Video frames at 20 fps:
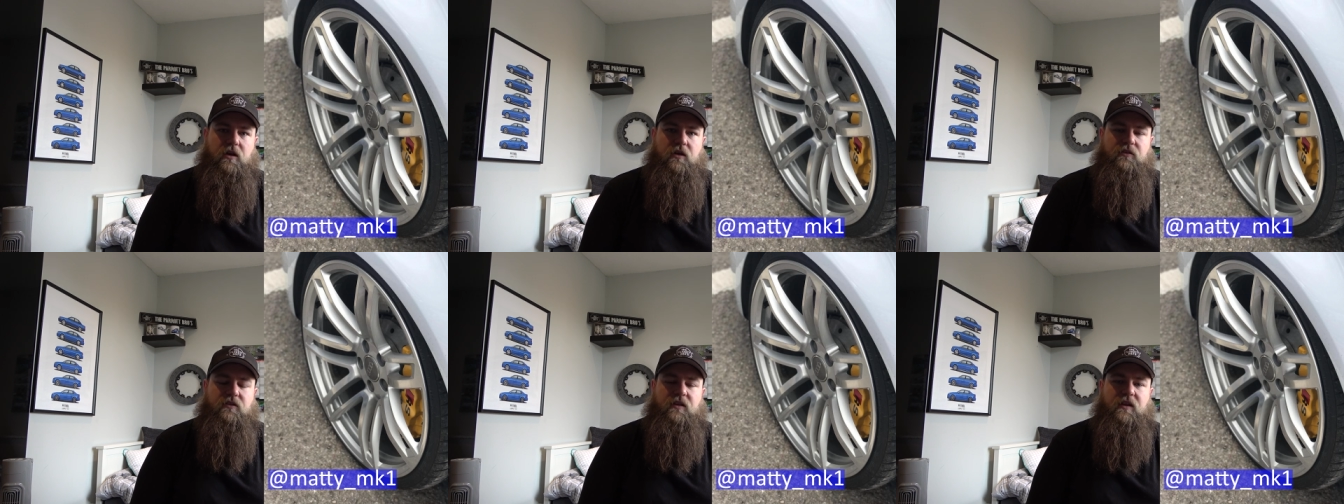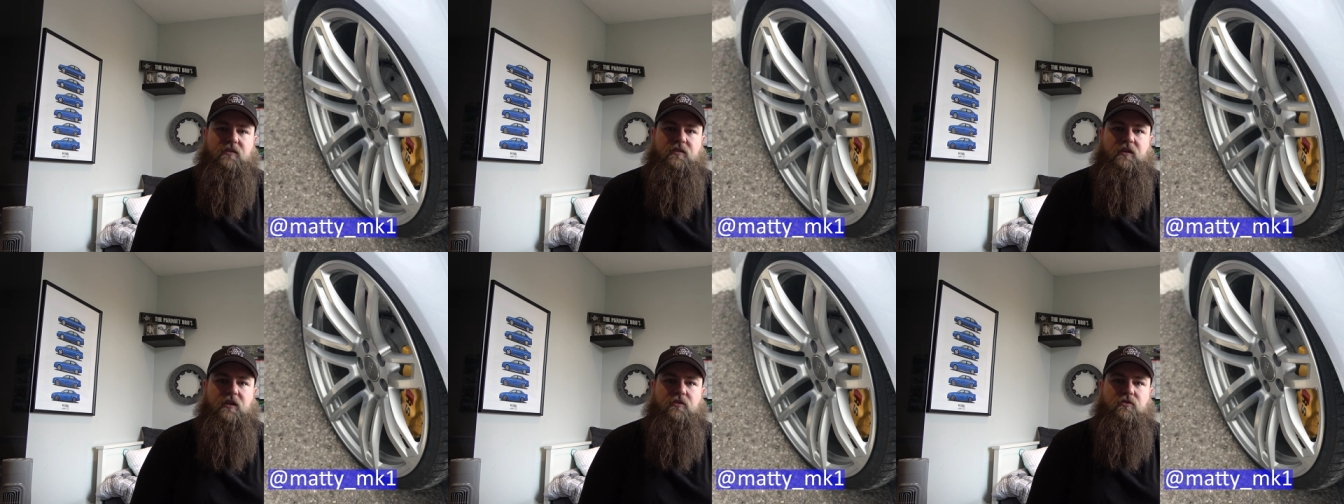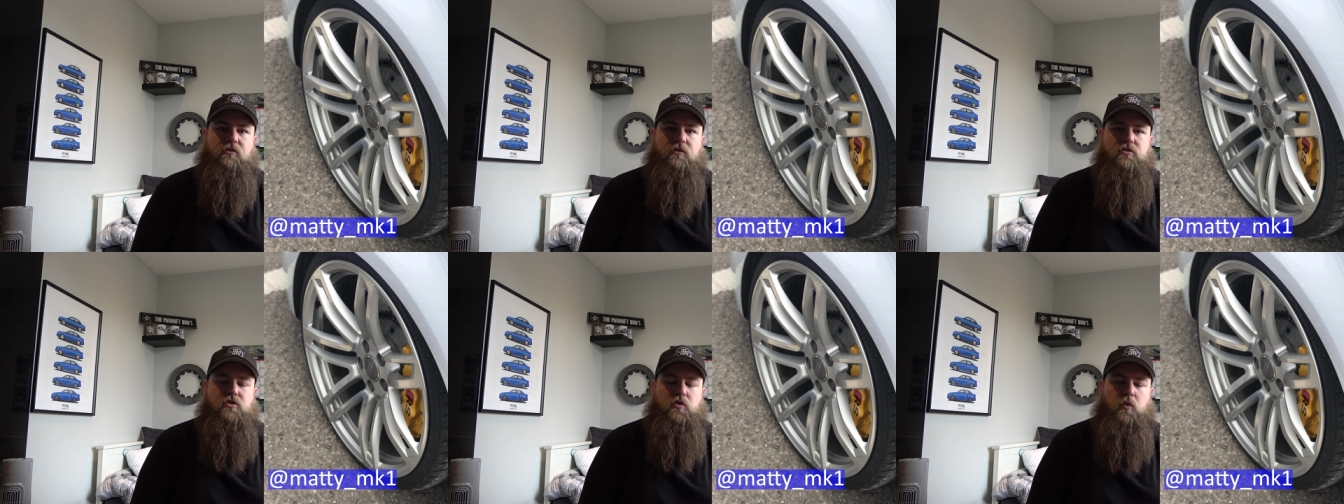so that's an
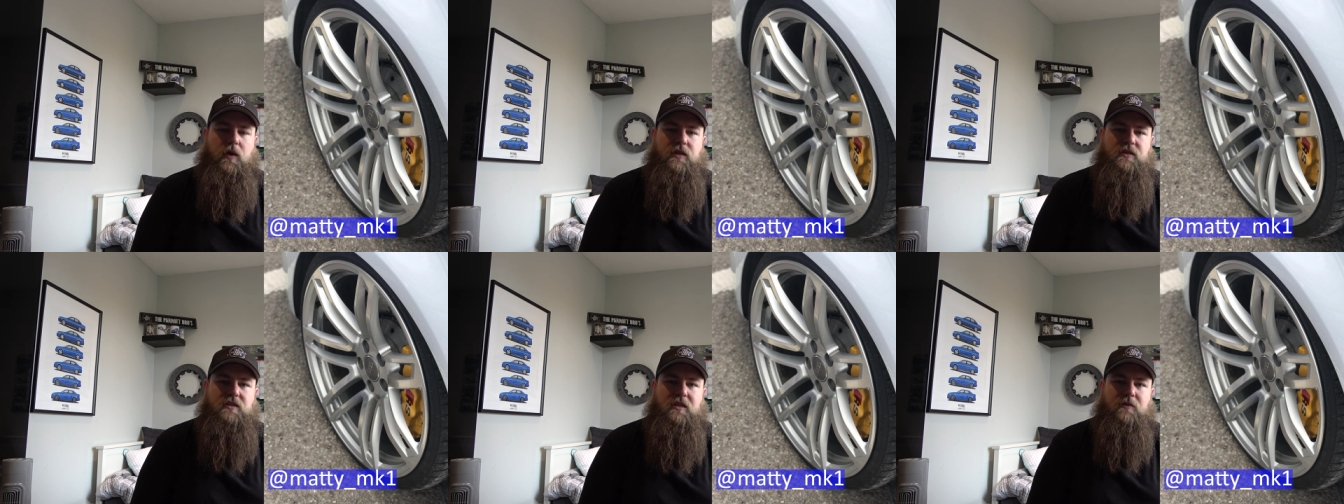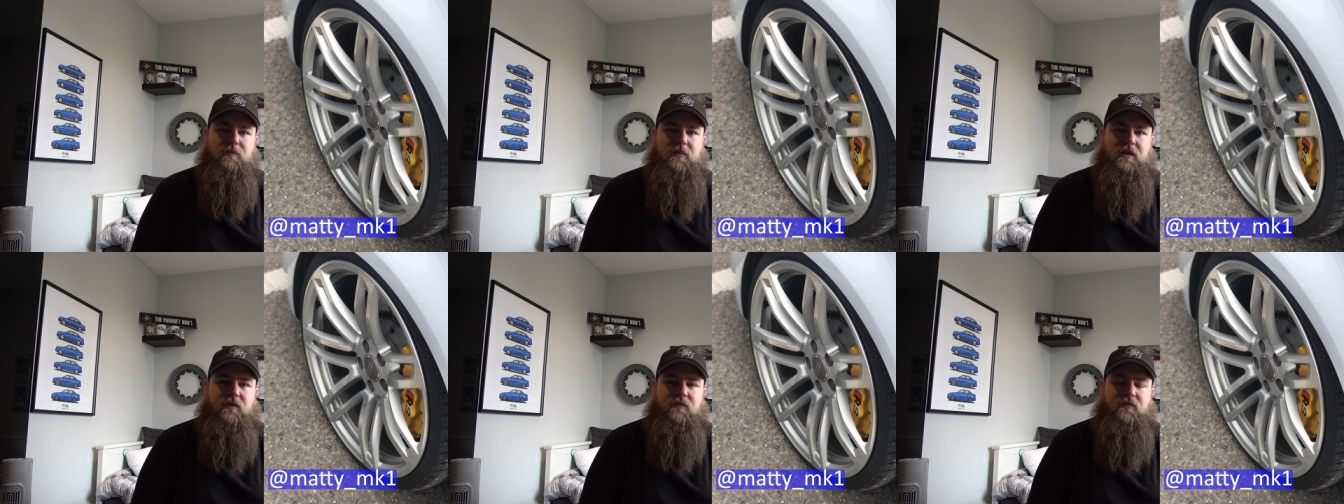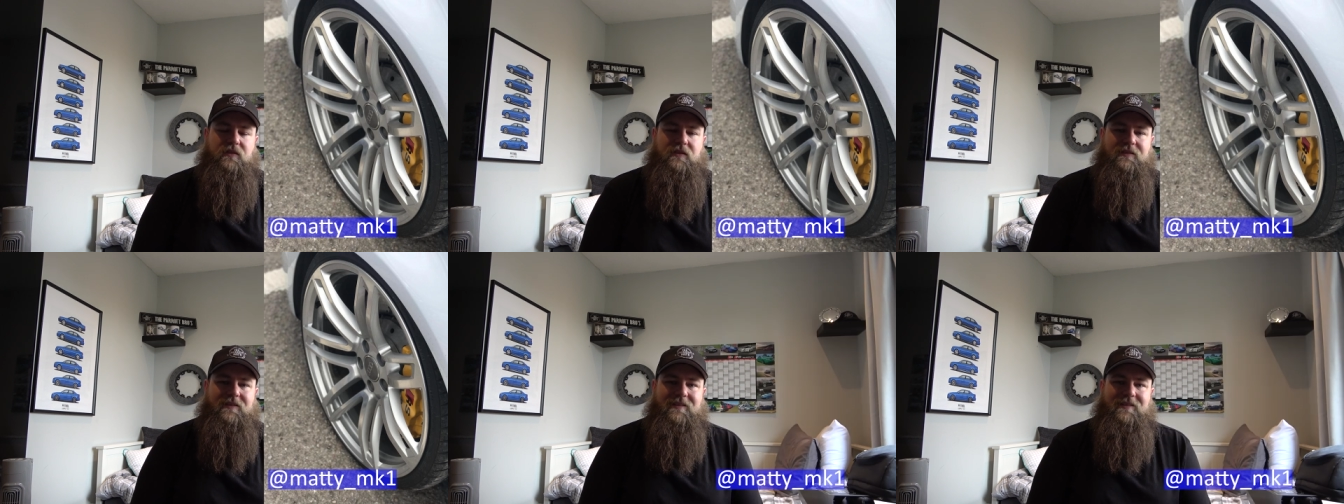extra 20 mil
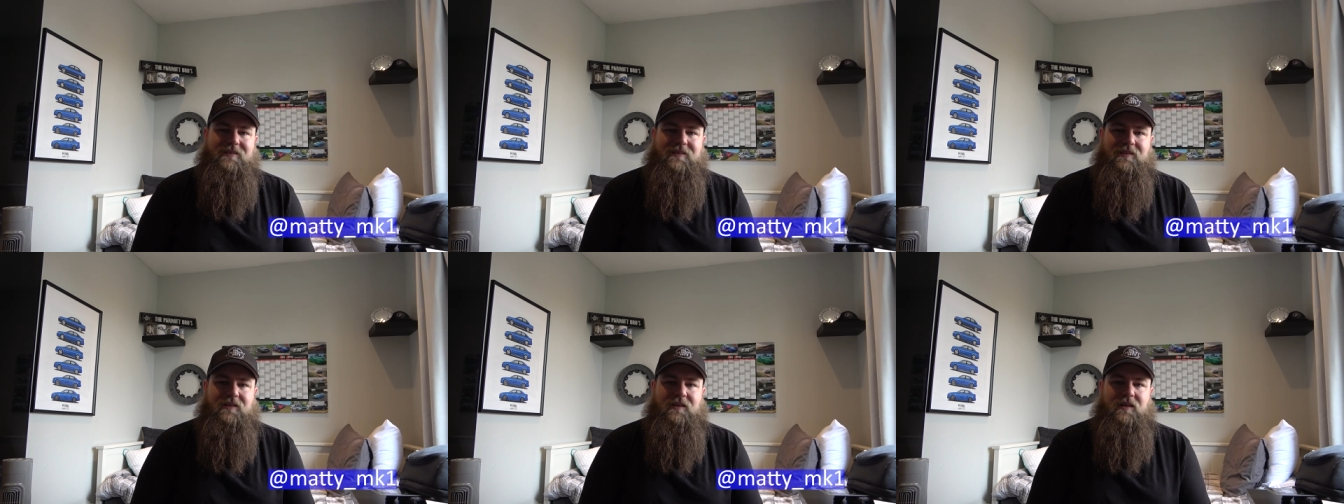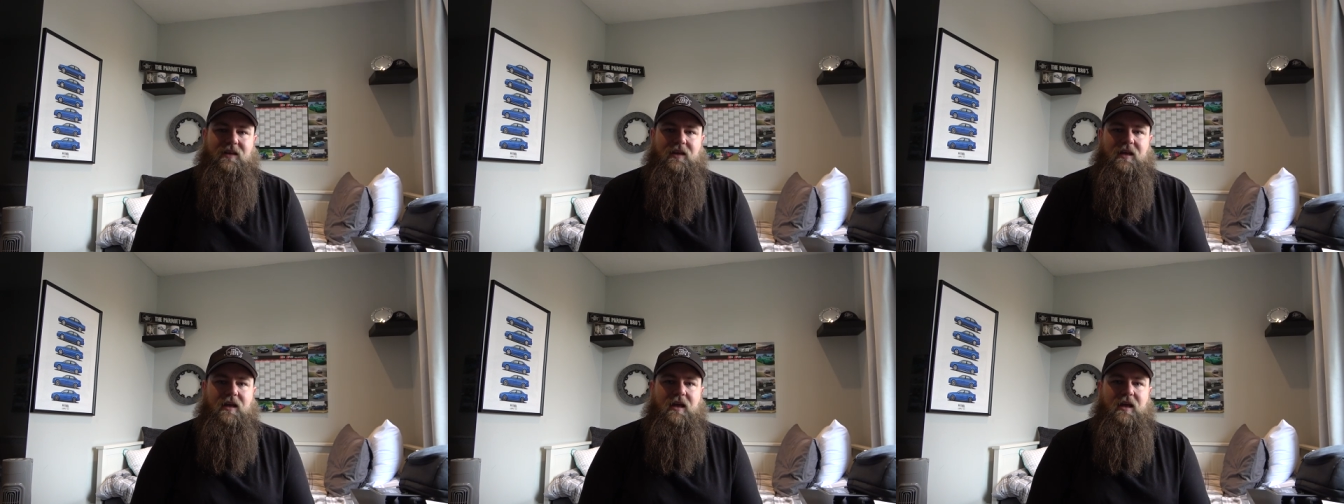of disc